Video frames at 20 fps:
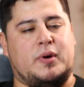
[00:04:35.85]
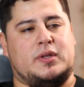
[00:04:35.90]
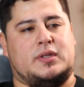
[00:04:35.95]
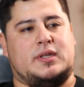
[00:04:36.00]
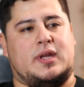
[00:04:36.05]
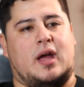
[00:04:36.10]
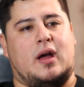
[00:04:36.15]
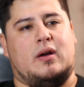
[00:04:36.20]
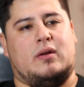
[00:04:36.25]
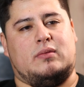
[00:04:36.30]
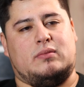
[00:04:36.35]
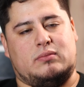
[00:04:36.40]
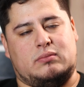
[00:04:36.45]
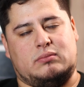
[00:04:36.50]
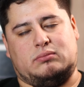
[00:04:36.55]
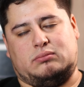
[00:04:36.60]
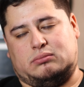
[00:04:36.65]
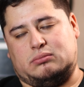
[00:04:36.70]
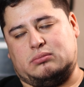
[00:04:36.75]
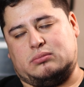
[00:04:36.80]
puts
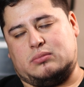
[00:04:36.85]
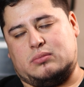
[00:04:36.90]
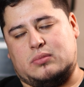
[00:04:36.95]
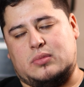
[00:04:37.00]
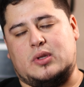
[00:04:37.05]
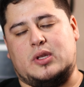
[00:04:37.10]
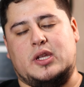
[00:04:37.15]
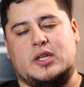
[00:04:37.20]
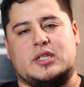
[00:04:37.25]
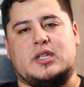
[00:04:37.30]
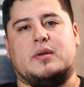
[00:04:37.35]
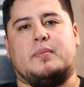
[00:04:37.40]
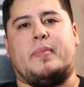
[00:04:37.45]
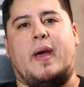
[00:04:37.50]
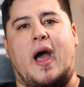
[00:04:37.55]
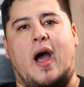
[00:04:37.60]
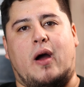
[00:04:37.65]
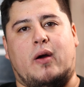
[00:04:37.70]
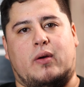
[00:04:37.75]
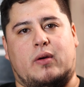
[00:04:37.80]
out
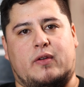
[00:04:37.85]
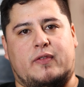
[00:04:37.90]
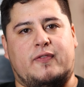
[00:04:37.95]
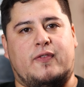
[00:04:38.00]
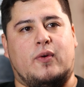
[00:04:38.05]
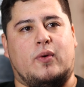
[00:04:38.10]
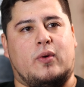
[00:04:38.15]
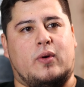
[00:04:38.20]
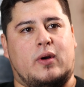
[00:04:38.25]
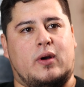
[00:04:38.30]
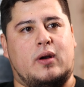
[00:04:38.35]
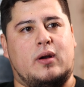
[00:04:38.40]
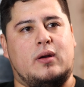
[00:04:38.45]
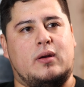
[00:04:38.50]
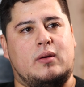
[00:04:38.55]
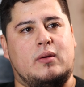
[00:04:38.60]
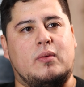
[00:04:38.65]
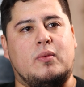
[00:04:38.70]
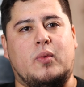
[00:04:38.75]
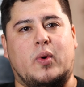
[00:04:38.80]
decent power
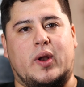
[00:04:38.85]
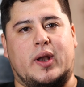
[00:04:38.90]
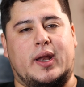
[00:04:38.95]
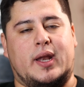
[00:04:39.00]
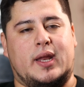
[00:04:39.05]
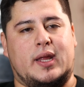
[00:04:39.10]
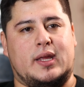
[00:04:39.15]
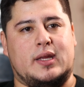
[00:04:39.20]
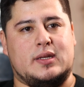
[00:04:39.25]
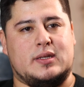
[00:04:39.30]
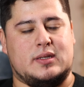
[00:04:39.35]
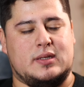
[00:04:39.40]
for what it